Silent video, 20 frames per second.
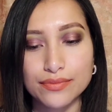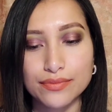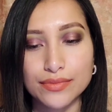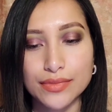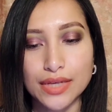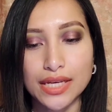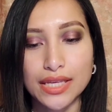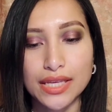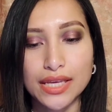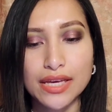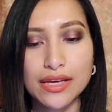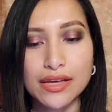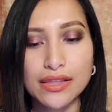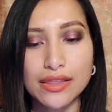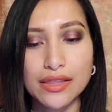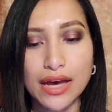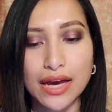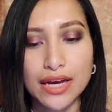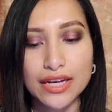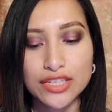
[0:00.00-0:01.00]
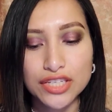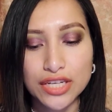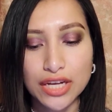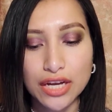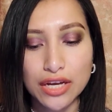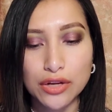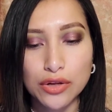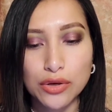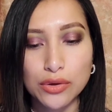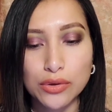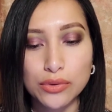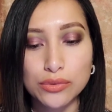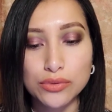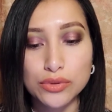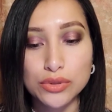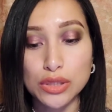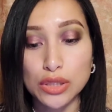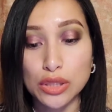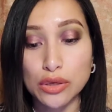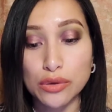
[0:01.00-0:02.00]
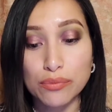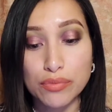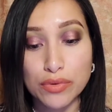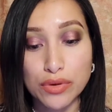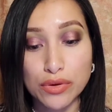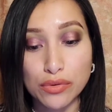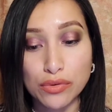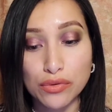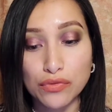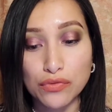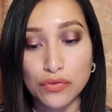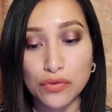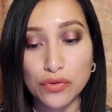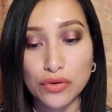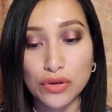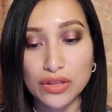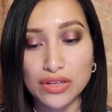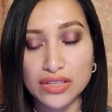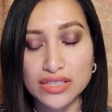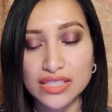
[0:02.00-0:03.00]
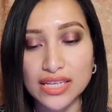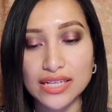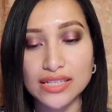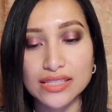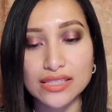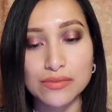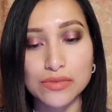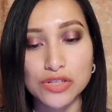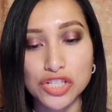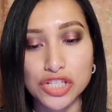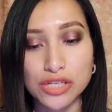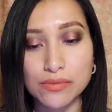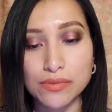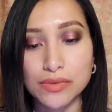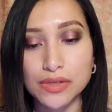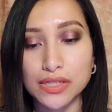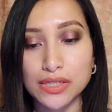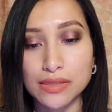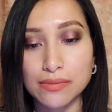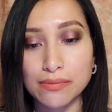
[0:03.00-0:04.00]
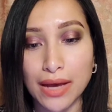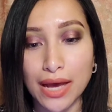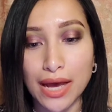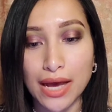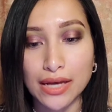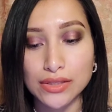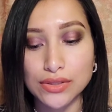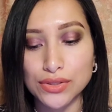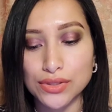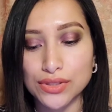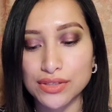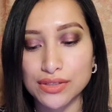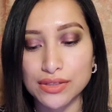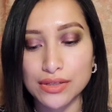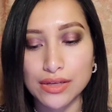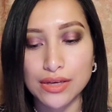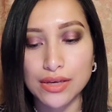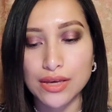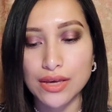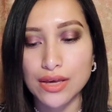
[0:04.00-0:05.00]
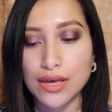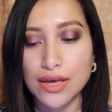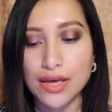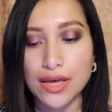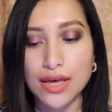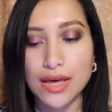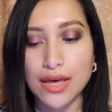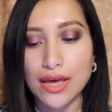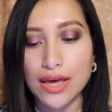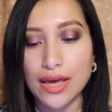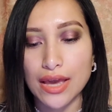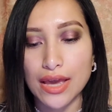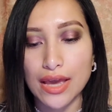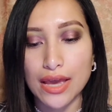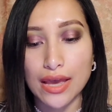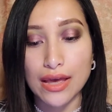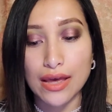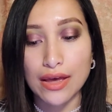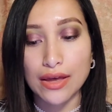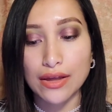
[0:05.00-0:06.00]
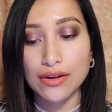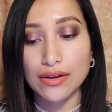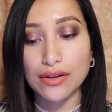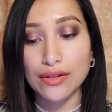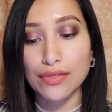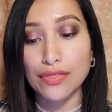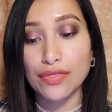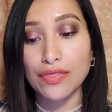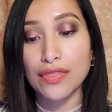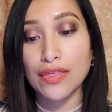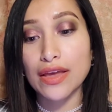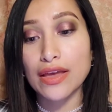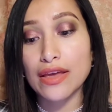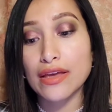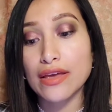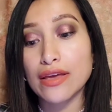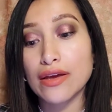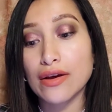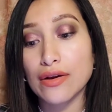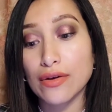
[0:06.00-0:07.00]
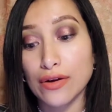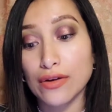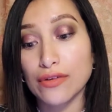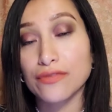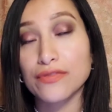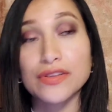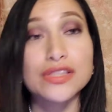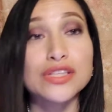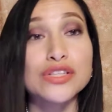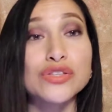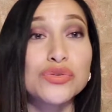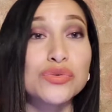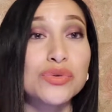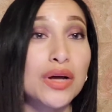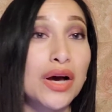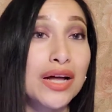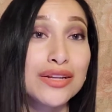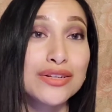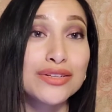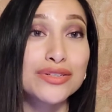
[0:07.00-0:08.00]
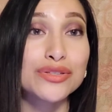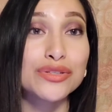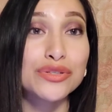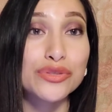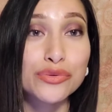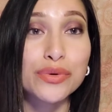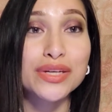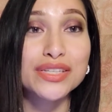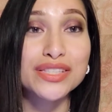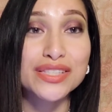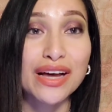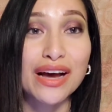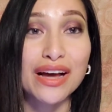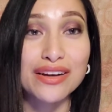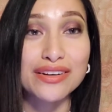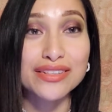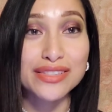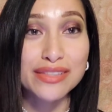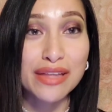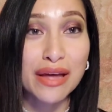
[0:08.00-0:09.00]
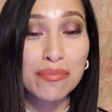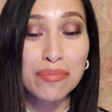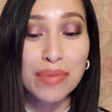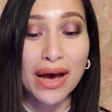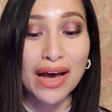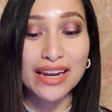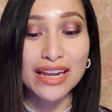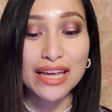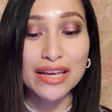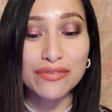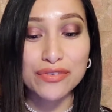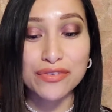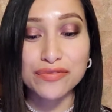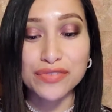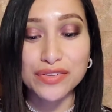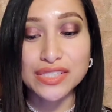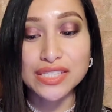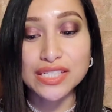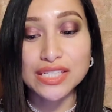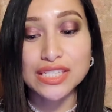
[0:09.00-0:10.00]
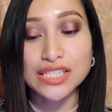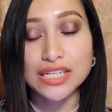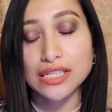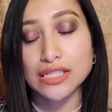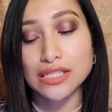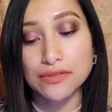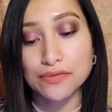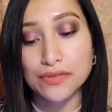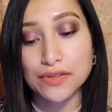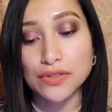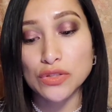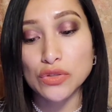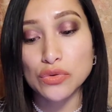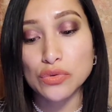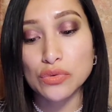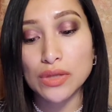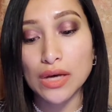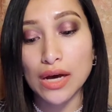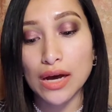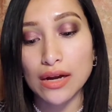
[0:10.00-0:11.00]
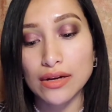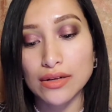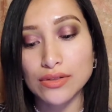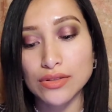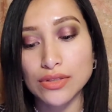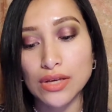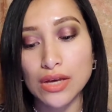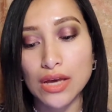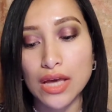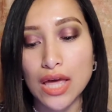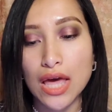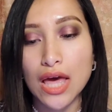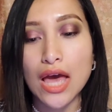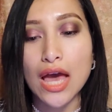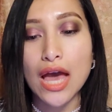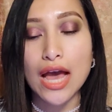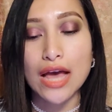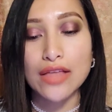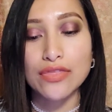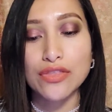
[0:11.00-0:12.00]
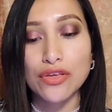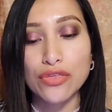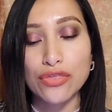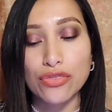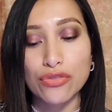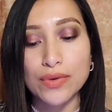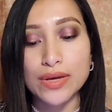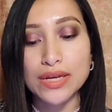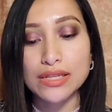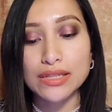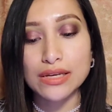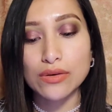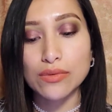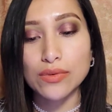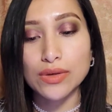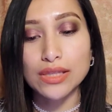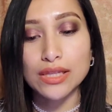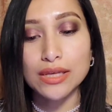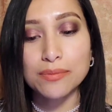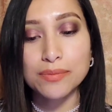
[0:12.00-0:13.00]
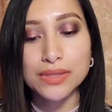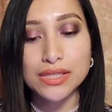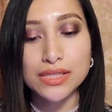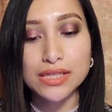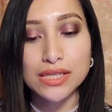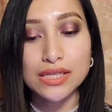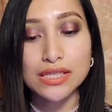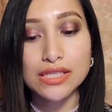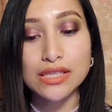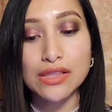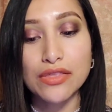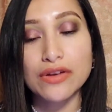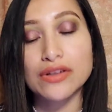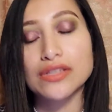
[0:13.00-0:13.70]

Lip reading: And yeah, the eyeshadows look beautiful. It looks like some shimmers, mattes. and they are $52 US dollars. That palette for 15 shades is $52, and the 3 liquid lipsticks, they're